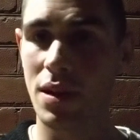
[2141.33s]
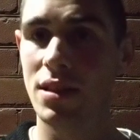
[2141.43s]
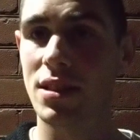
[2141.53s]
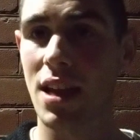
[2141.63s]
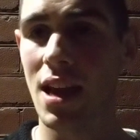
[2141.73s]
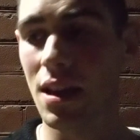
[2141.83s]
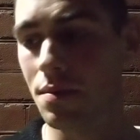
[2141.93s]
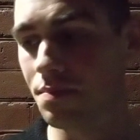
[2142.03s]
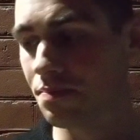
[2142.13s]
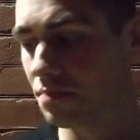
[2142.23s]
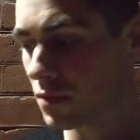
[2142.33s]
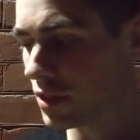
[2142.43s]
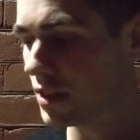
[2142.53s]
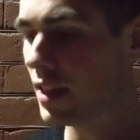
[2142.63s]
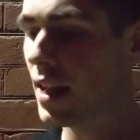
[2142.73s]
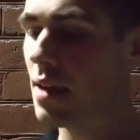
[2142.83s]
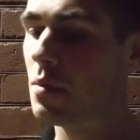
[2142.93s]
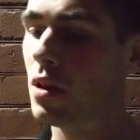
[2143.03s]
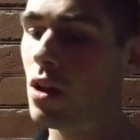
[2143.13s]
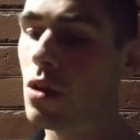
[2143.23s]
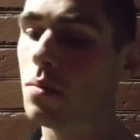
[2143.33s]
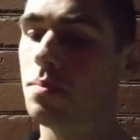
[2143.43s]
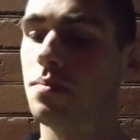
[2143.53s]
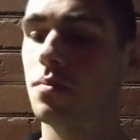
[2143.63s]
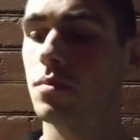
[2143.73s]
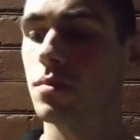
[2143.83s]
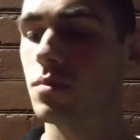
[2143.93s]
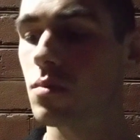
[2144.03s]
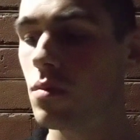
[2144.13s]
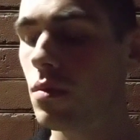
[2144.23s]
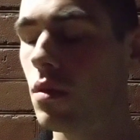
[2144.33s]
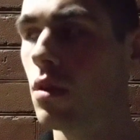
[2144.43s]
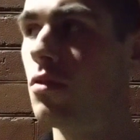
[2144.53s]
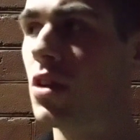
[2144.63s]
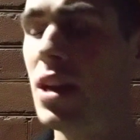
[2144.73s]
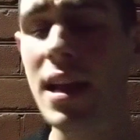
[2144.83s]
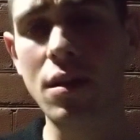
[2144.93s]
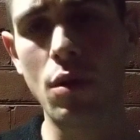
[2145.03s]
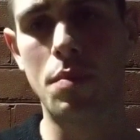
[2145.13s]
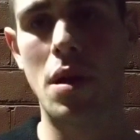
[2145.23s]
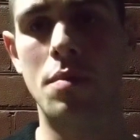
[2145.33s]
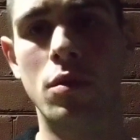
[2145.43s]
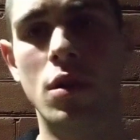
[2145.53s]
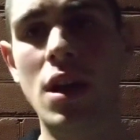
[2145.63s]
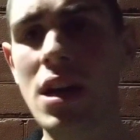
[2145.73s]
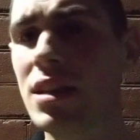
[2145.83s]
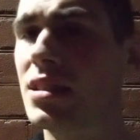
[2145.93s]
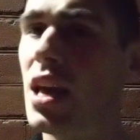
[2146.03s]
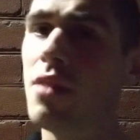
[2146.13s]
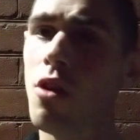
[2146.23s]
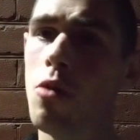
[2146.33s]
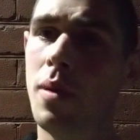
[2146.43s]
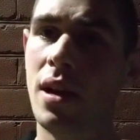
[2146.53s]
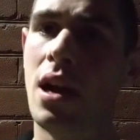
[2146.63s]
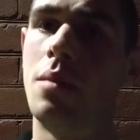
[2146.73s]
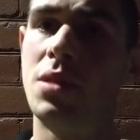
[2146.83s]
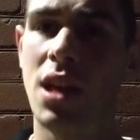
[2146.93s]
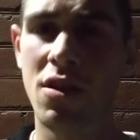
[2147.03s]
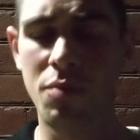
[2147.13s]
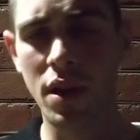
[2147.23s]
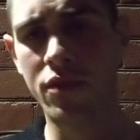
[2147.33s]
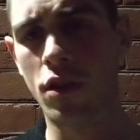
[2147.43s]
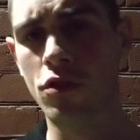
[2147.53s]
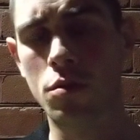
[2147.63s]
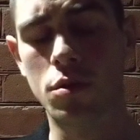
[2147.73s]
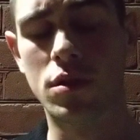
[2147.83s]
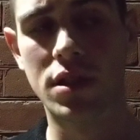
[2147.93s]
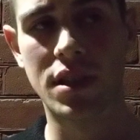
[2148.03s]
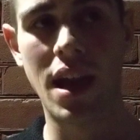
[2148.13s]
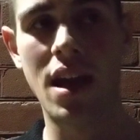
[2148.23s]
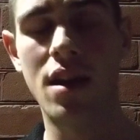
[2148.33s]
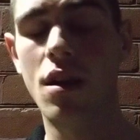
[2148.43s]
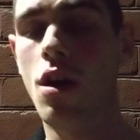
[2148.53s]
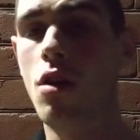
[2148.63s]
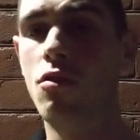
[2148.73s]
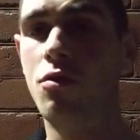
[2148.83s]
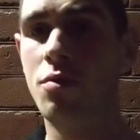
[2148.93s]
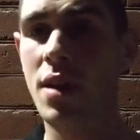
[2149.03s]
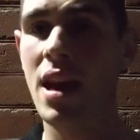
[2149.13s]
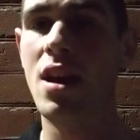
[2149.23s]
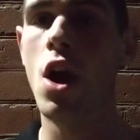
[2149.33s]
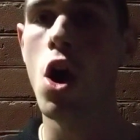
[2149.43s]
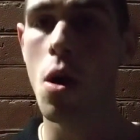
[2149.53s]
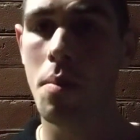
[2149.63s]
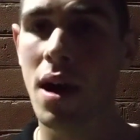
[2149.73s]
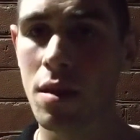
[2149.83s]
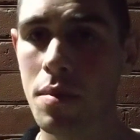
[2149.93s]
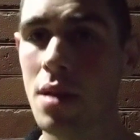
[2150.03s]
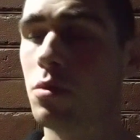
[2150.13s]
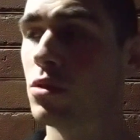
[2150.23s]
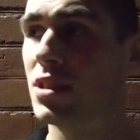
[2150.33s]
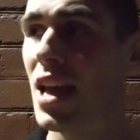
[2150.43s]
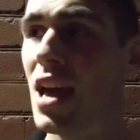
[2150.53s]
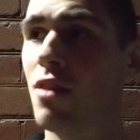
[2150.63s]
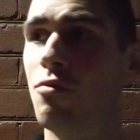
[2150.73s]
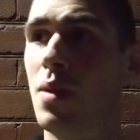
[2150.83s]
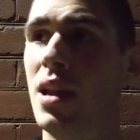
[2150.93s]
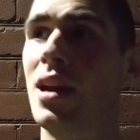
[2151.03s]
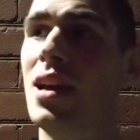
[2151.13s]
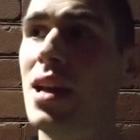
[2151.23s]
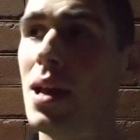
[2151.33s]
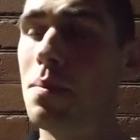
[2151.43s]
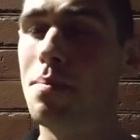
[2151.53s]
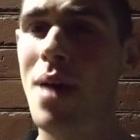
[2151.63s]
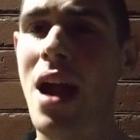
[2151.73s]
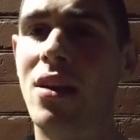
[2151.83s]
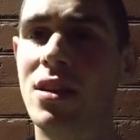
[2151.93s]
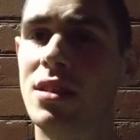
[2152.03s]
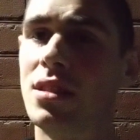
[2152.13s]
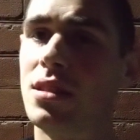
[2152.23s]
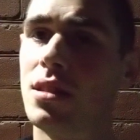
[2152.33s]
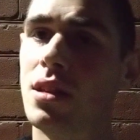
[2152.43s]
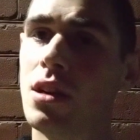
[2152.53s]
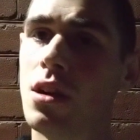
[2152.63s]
been scared, still am a lot, of connecting with people. Scared of opening up, scared of being vulnerable, scared of getting hurt by other people, scared of being embarrassed,